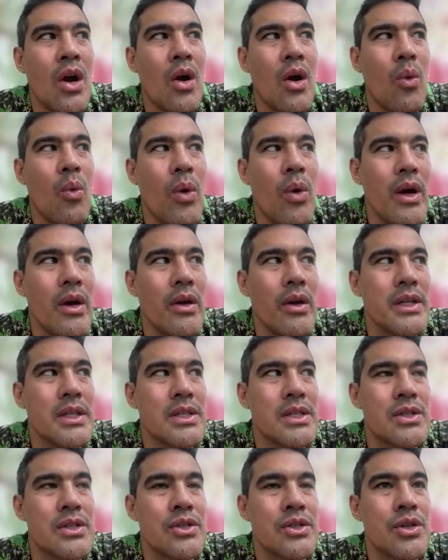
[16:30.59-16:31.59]
Well,
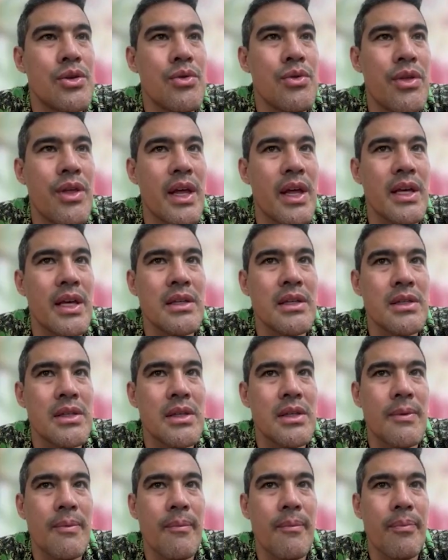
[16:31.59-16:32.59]
there's two
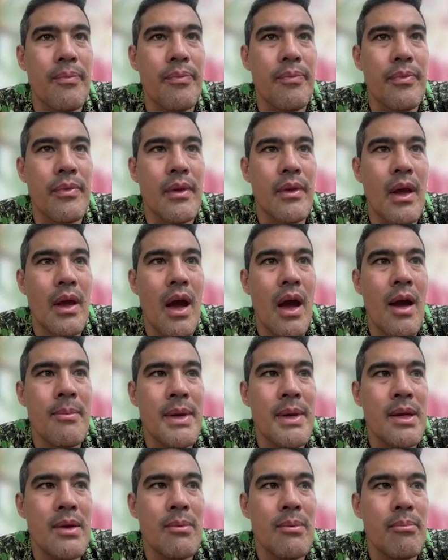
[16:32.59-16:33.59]
things. I
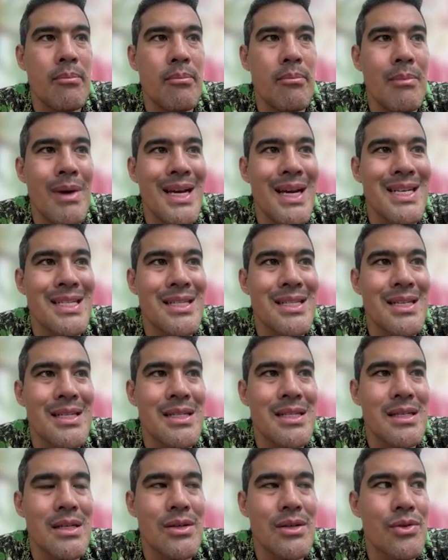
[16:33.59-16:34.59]
mean, my
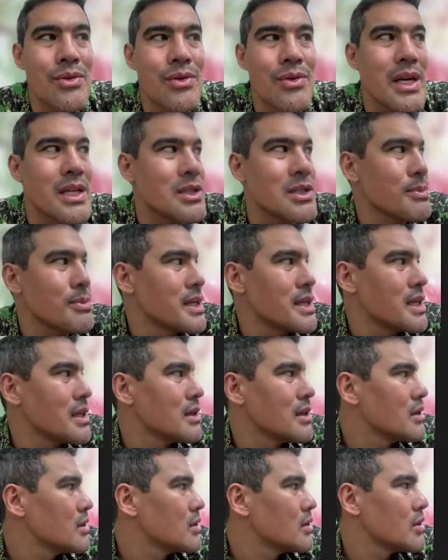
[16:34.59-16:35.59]
assistant who gets me
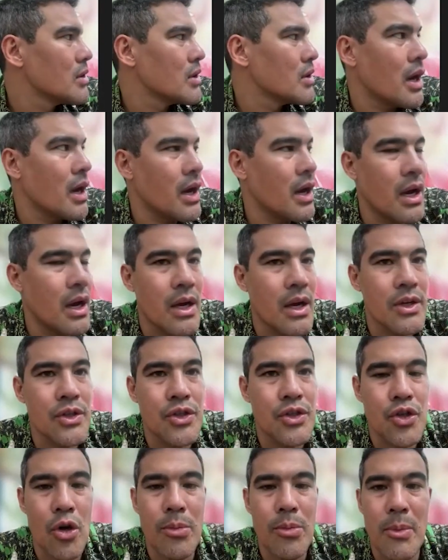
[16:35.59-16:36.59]

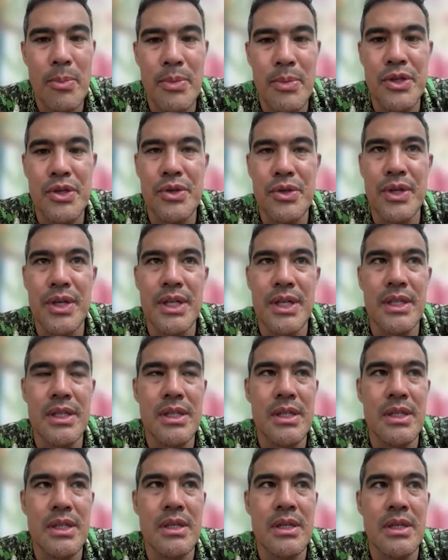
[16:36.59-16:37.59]
job
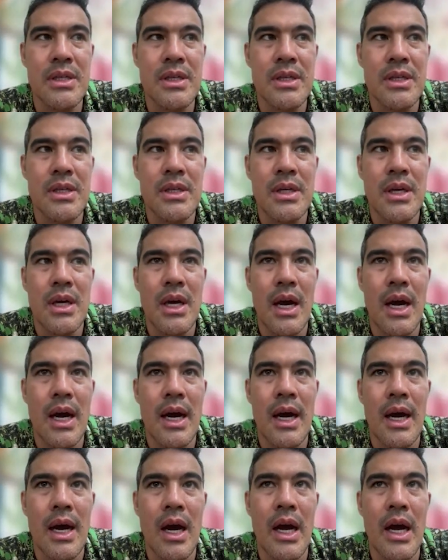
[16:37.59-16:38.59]
opportunities,
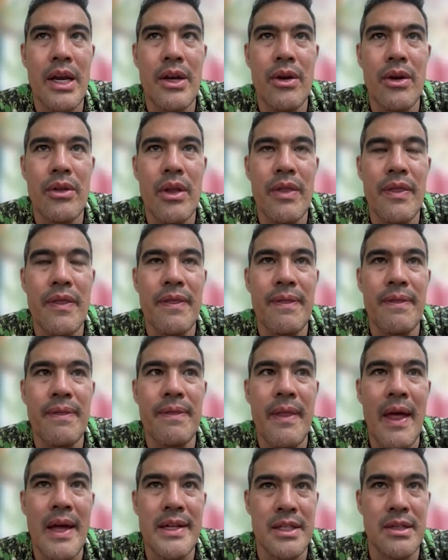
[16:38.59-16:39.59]
I know that
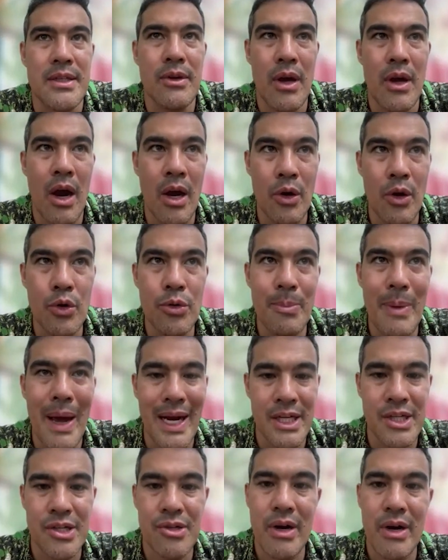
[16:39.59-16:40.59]
that's a good
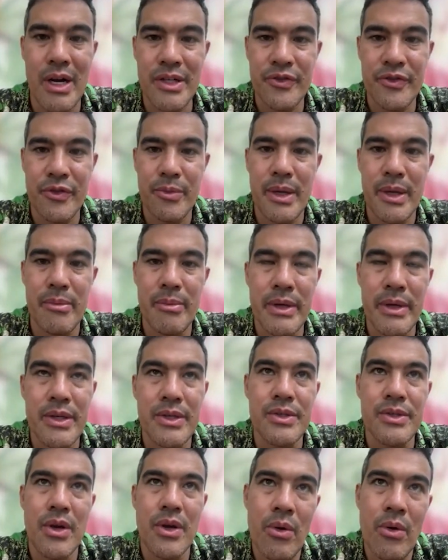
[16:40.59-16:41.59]
back scratch for me
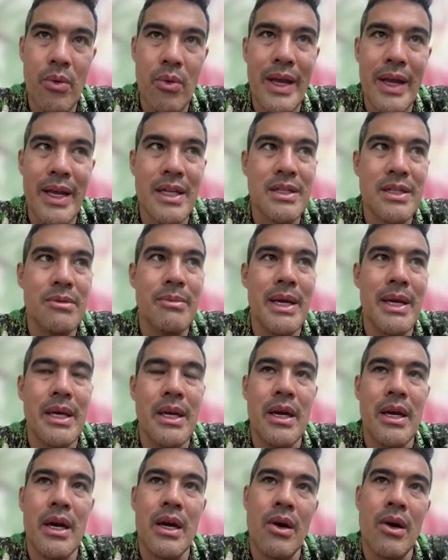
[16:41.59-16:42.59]
because, I get to
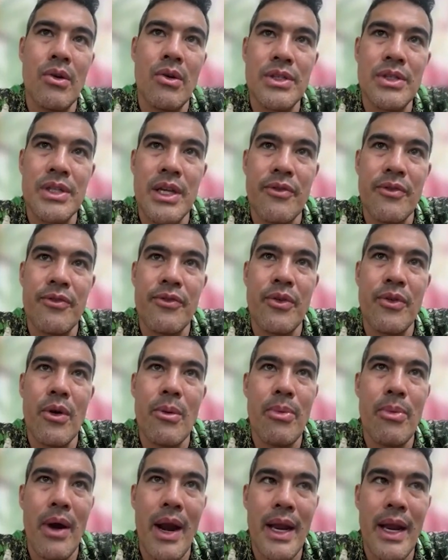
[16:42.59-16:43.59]
make a content for a
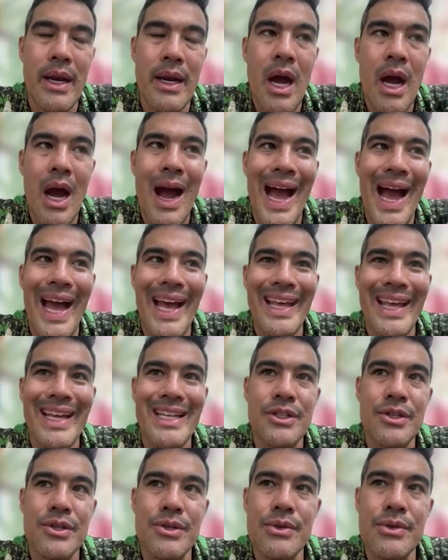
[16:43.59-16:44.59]
brand. I
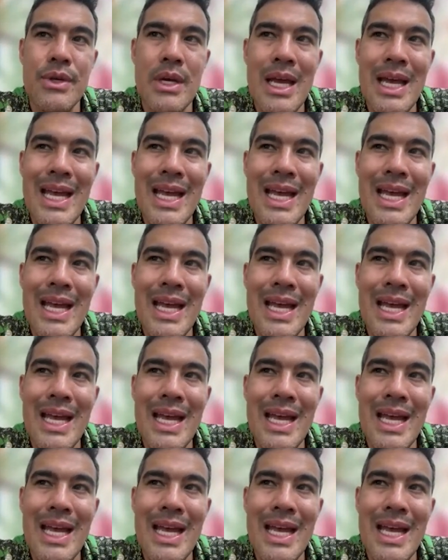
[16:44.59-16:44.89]
get the